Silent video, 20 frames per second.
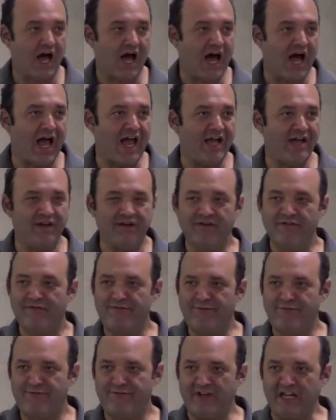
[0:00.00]
I
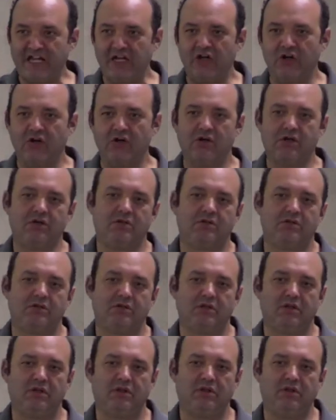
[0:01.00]
fear
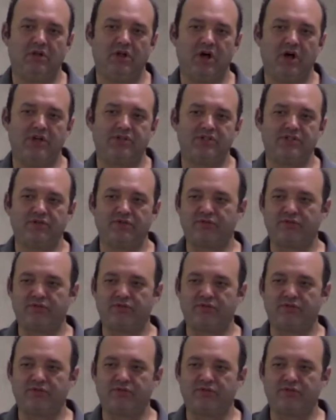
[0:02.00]
the loss